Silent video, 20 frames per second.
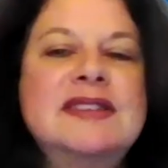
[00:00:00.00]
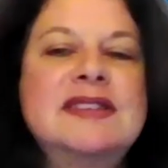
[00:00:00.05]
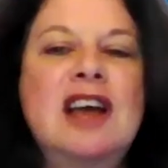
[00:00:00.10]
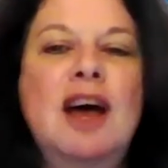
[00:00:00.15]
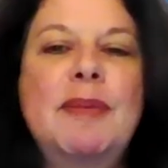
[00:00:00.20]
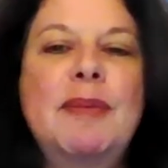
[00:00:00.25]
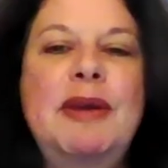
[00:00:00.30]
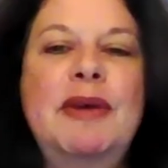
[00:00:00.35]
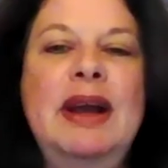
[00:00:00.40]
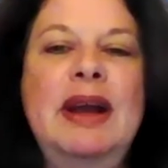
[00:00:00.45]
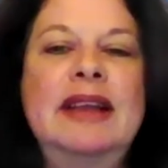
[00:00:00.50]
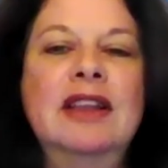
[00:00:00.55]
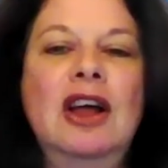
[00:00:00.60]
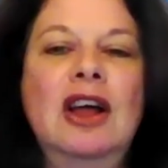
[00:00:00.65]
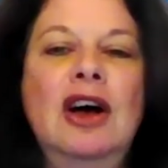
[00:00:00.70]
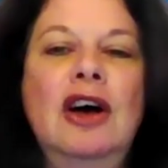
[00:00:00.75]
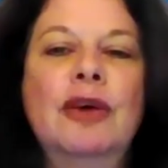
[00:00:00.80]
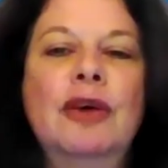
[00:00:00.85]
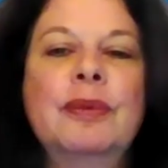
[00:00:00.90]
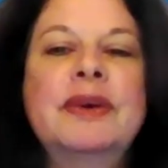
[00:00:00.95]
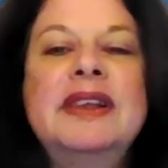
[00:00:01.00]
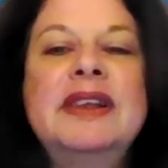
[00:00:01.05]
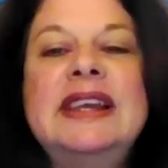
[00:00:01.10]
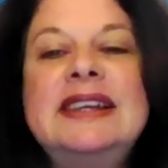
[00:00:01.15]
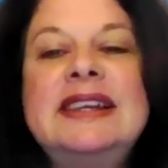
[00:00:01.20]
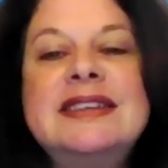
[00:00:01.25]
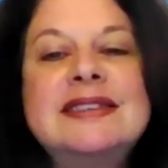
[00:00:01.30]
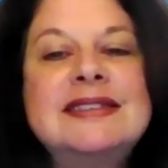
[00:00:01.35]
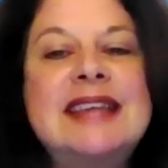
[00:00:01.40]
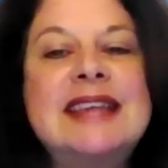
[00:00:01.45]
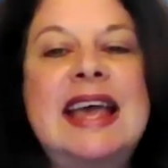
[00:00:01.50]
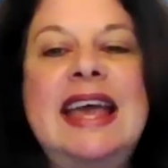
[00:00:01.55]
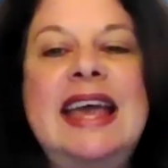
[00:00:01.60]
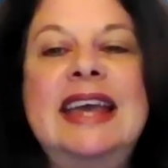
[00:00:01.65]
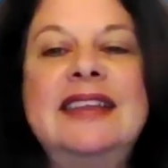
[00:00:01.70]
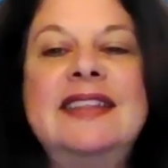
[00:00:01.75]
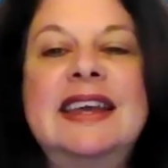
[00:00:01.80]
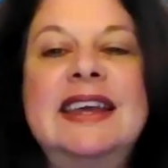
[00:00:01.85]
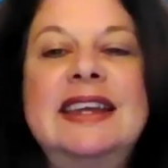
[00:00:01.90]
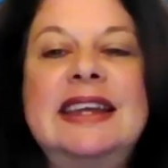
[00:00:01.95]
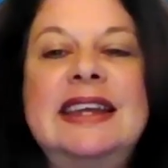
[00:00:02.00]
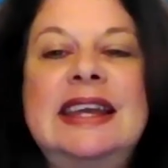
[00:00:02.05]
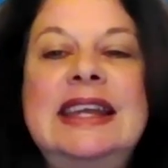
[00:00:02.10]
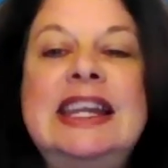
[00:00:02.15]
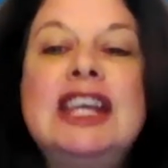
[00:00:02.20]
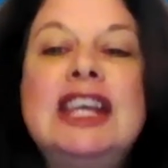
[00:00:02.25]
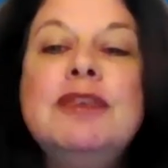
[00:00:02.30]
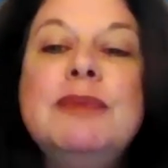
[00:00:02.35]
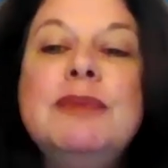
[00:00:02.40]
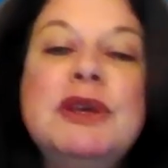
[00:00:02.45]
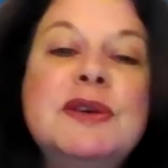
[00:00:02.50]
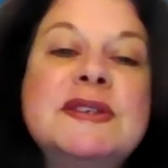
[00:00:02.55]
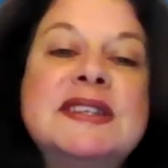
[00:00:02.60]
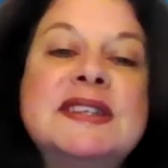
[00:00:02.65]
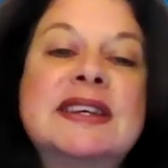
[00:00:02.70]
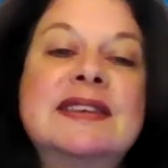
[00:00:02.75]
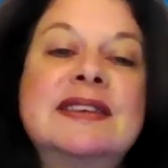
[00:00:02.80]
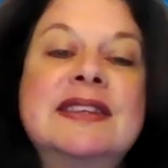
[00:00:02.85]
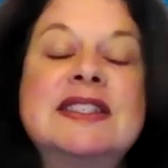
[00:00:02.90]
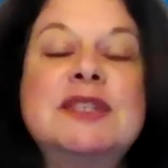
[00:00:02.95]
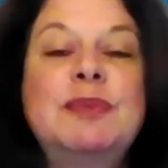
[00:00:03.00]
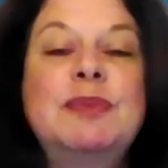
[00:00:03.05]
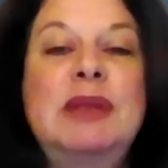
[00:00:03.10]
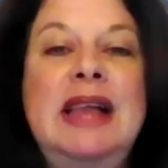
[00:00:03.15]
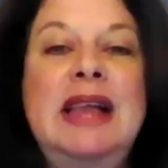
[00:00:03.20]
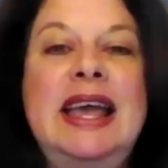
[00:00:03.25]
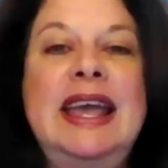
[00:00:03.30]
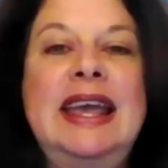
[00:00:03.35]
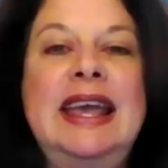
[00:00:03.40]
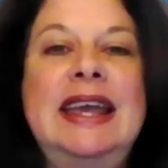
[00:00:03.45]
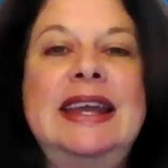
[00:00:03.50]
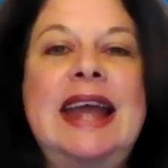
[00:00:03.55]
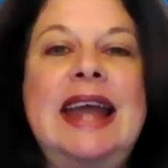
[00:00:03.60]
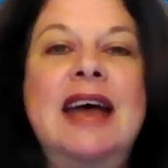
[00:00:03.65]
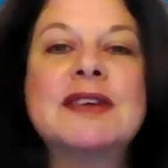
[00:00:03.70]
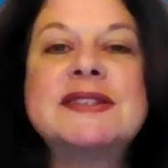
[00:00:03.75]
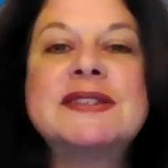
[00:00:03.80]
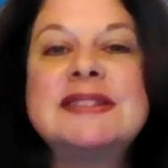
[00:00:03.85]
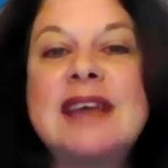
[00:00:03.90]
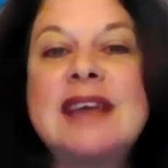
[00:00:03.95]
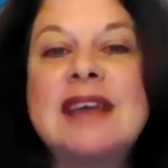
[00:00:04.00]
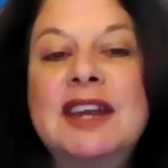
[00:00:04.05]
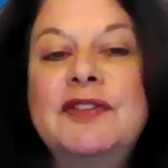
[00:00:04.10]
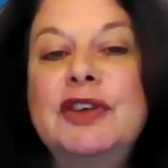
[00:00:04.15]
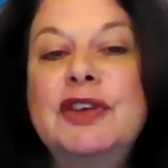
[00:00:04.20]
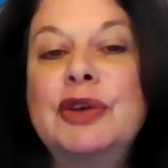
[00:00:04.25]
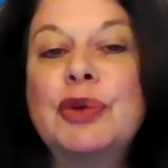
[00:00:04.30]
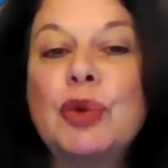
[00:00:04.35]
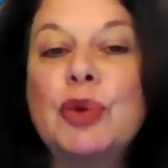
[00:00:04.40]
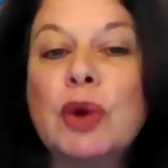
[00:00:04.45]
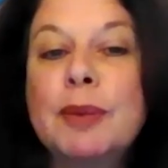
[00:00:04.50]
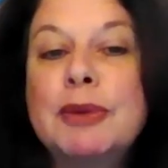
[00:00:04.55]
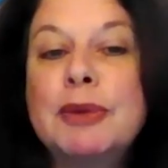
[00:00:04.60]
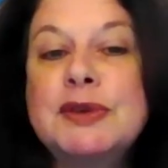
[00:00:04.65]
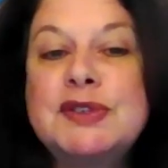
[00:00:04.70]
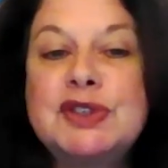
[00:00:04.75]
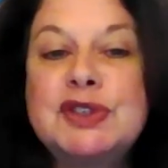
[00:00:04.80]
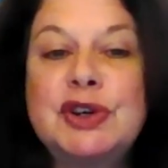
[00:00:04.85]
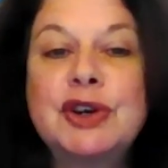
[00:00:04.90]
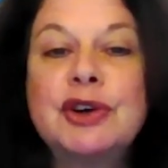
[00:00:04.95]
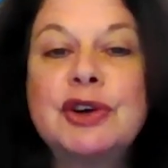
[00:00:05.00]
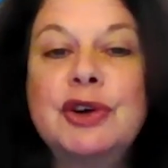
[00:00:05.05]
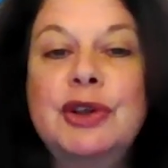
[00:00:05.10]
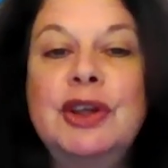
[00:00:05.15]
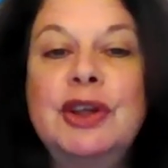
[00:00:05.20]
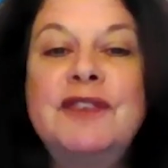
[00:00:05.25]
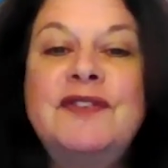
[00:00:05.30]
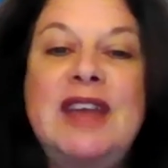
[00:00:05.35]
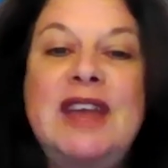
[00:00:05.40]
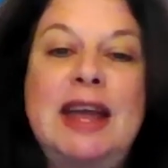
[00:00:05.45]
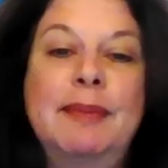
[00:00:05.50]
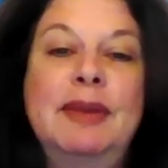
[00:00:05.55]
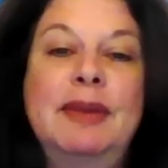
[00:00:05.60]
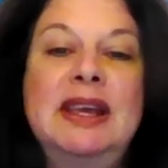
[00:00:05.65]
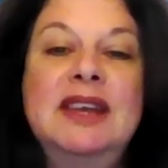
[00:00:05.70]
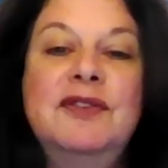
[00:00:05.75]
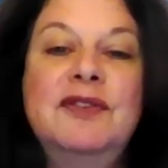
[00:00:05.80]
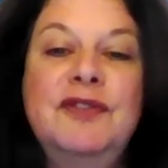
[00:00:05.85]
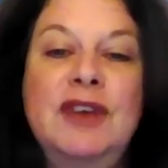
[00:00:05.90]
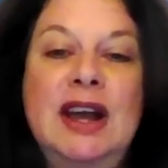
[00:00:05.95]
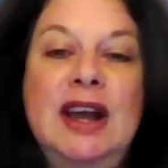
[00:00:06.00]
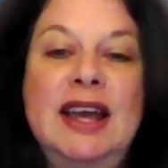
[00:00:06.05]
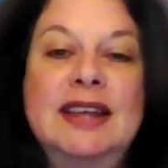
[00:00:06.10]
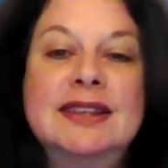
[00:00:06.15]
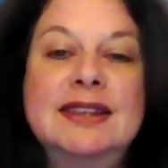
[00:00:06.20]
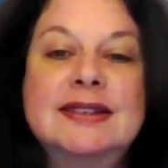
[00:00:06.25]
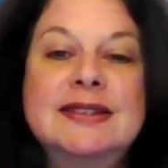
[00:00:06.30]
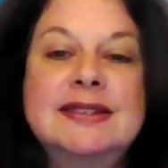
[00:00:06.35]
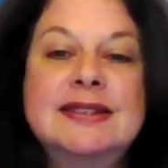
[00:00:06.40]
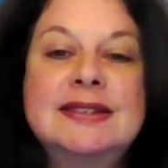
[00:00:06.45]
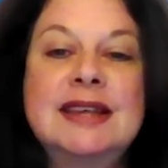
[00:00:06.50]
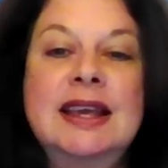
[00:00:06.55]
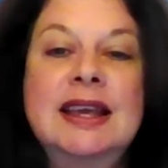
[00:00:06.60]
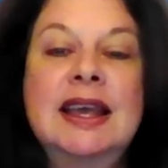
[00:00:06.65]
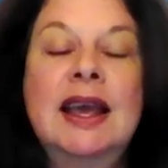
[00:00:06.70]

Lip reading: copyright law really to say that any music that's played outside of your normal circle of family and friends